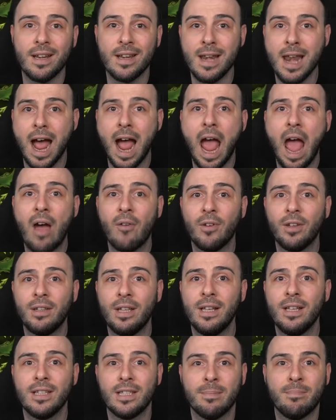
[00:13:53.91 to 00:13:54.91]
Not
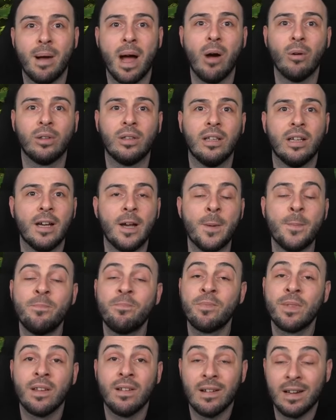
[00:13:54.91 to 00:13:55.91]
everything is about uh,
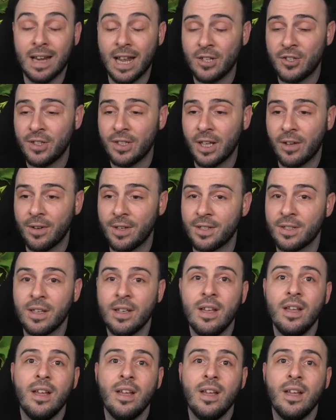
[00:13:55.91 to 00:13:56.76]
legendaries.